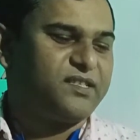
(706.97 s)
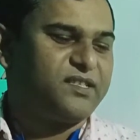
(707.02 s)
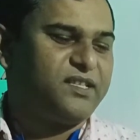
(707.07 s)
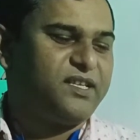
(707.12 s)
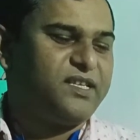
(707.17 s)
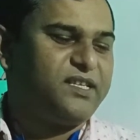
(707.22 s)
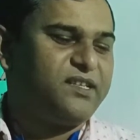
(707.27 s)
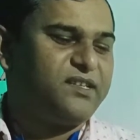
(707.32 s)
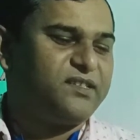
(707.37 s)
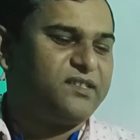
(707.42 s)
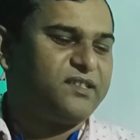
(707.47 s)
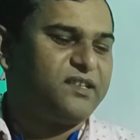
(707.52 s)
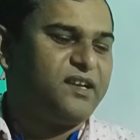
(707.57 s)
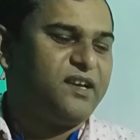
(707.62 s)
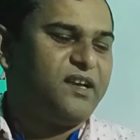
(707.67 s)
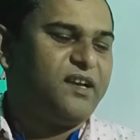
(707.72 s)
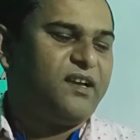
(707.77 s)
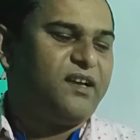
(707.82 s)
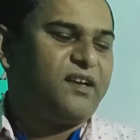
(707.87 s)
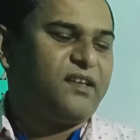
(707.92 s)
Let us
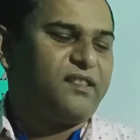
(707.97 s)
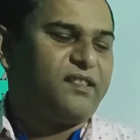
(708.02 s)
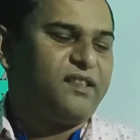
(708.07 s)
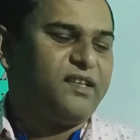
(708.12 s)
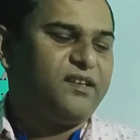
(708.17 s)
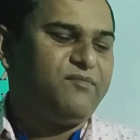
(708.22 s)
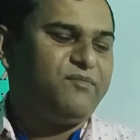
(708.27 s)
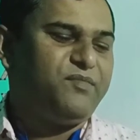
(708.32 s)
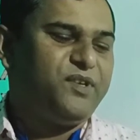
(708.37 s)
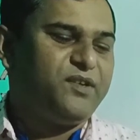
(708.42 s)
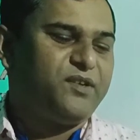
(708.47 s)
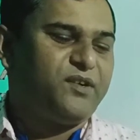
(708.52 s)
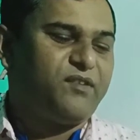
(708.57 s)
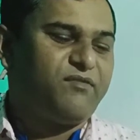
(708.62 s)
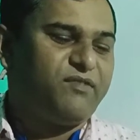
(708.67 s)
then be off